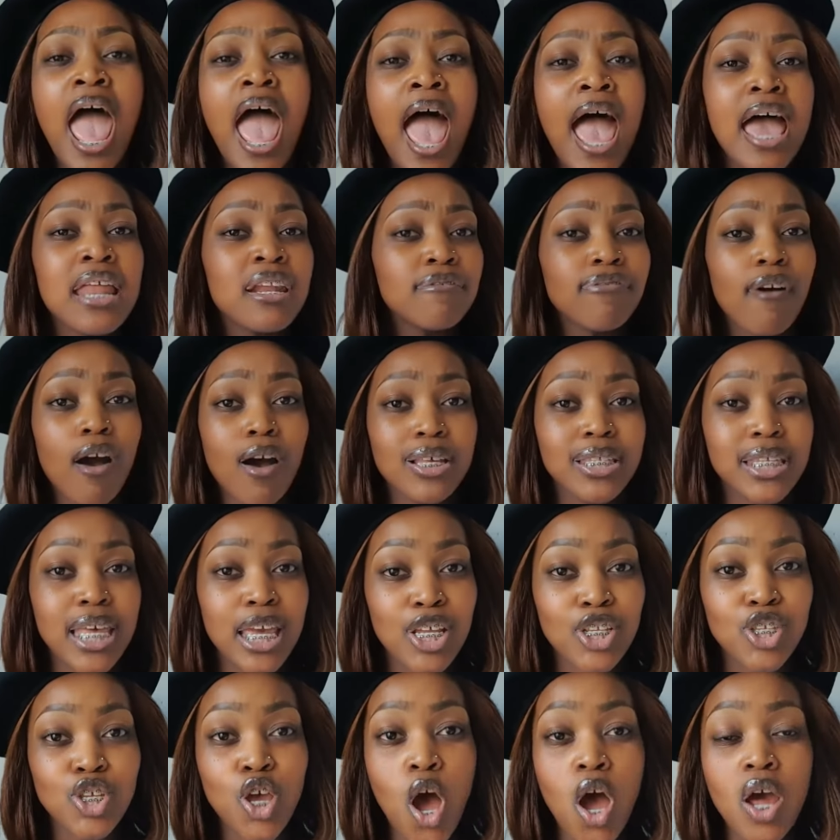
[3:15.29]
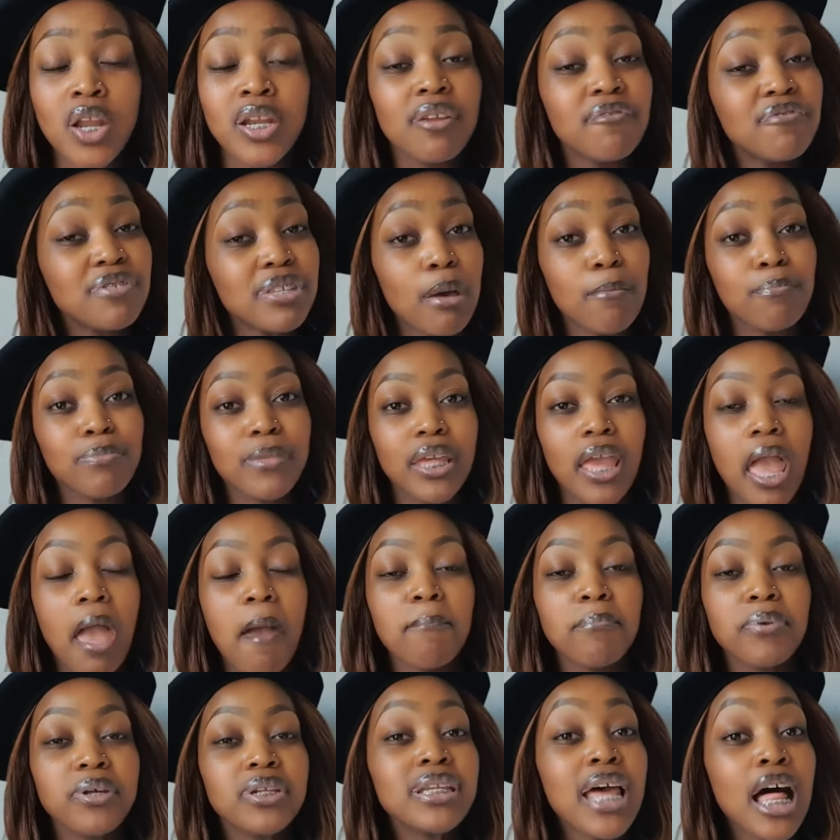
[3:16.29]
And if I was hit on, if something
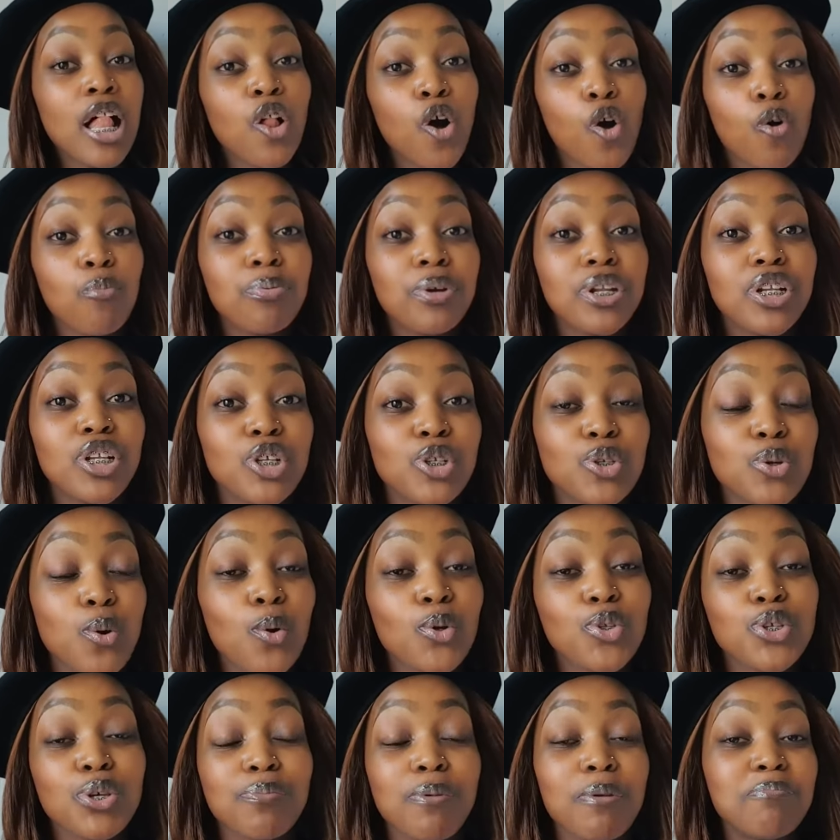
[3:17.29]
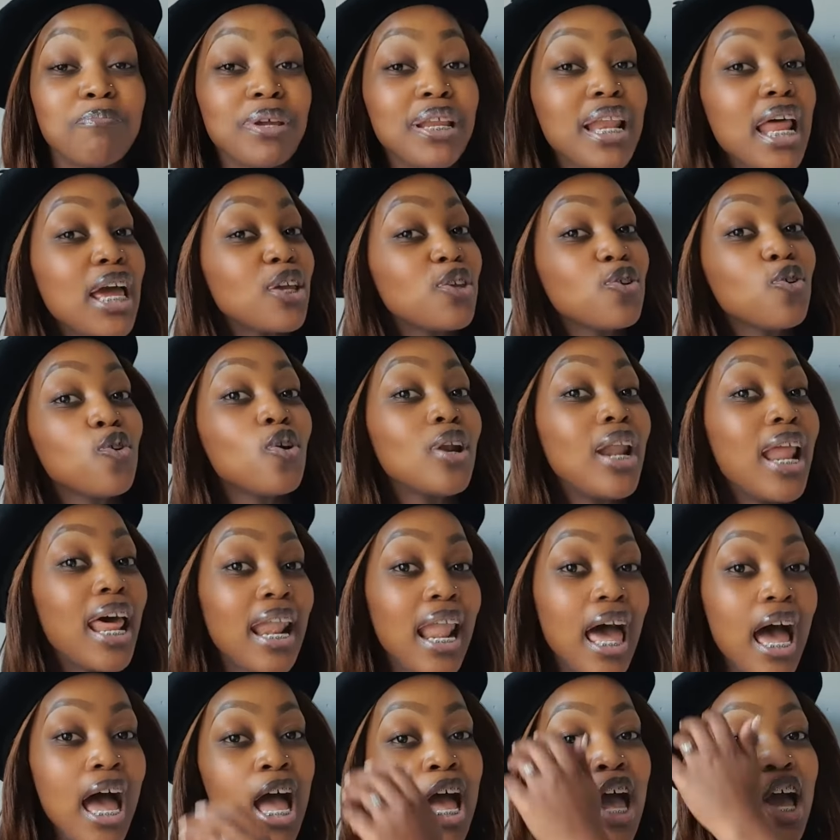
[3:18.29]
happened, I'll openly talk to him and be like, yo,
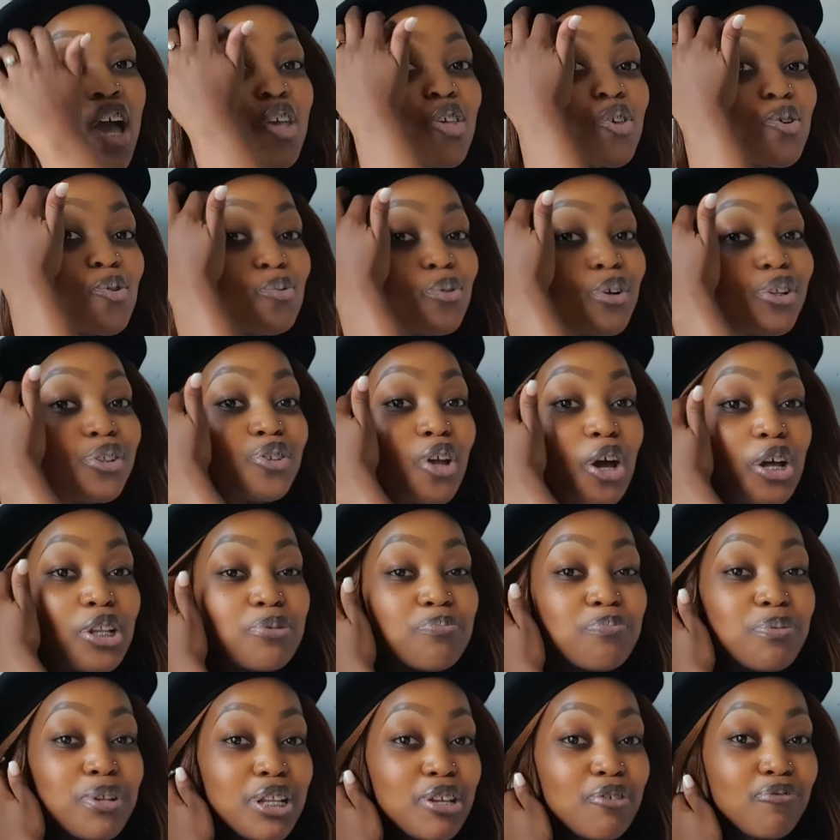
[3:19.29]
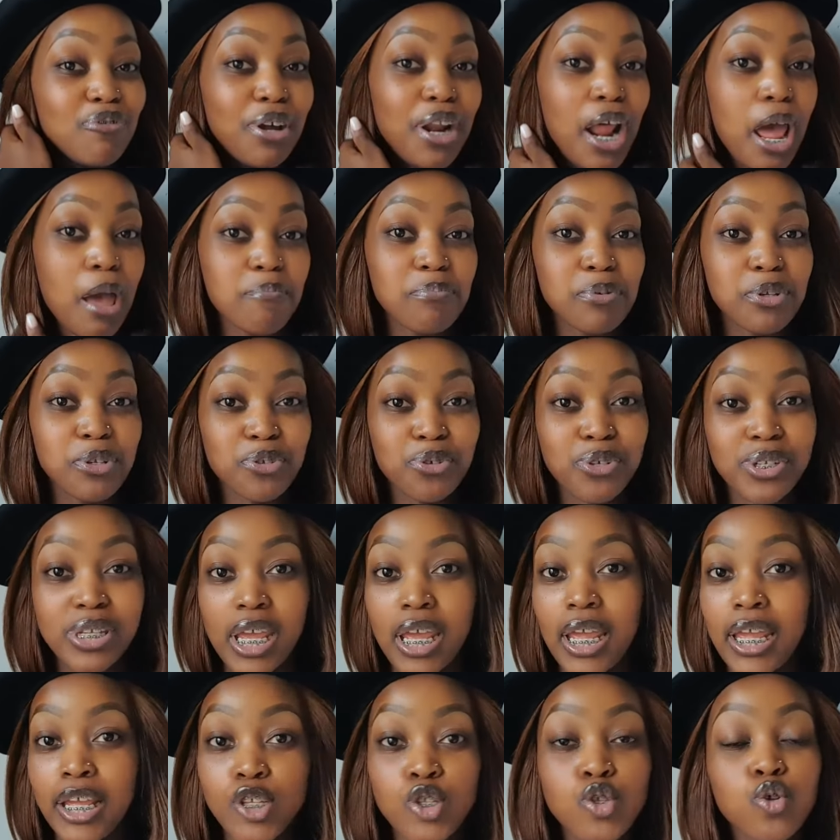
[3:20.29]
Lala, you will not believe what happened
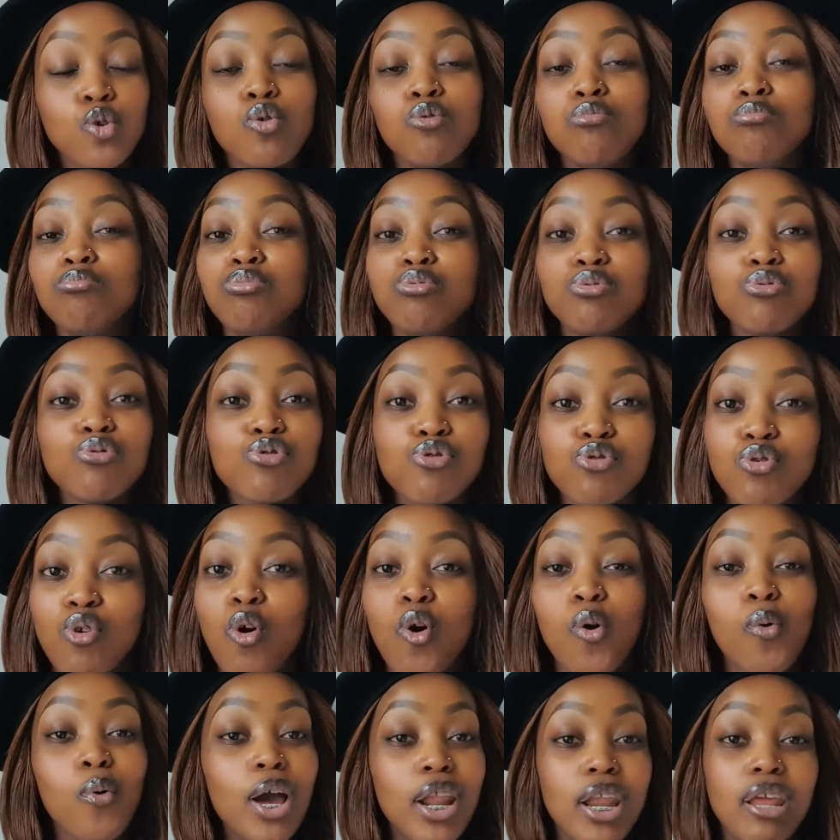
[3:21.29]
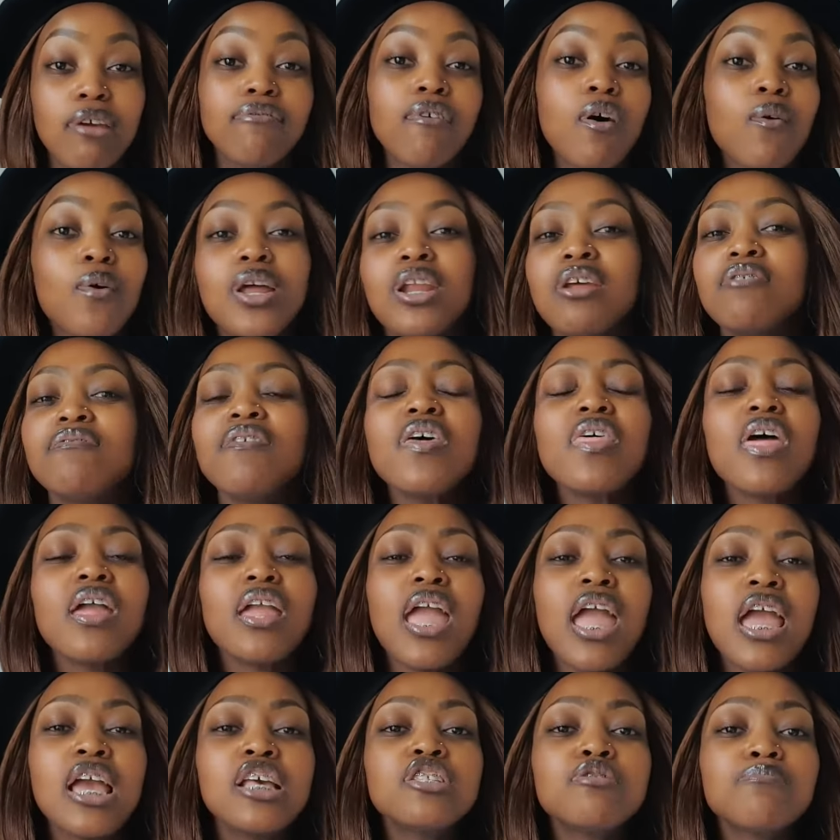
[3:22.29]
today. Skumbuzo, whatever the
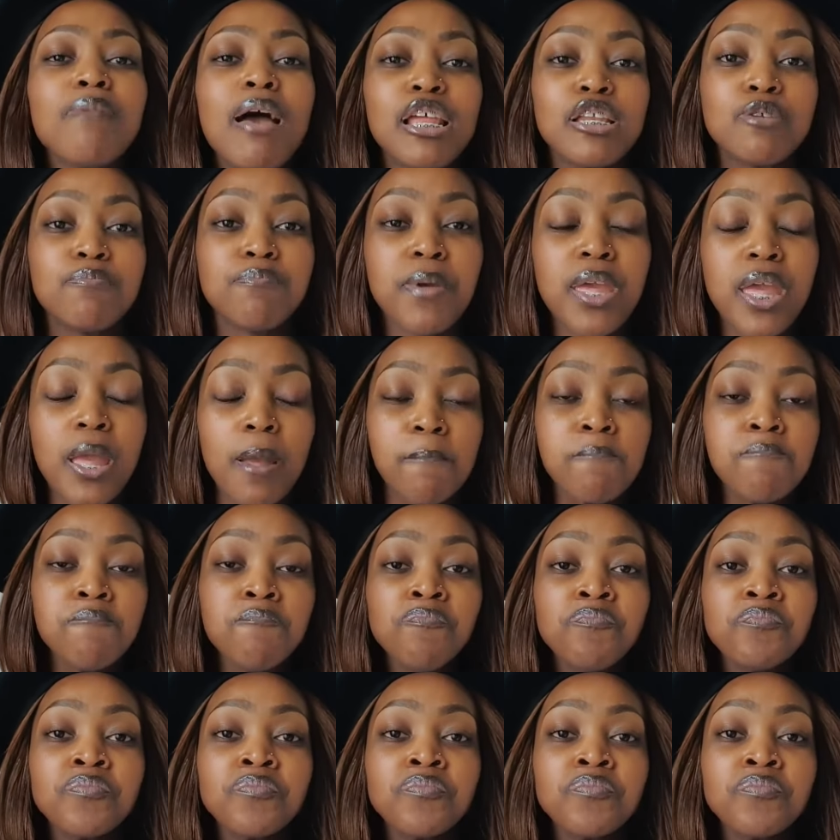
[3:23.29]
case might be.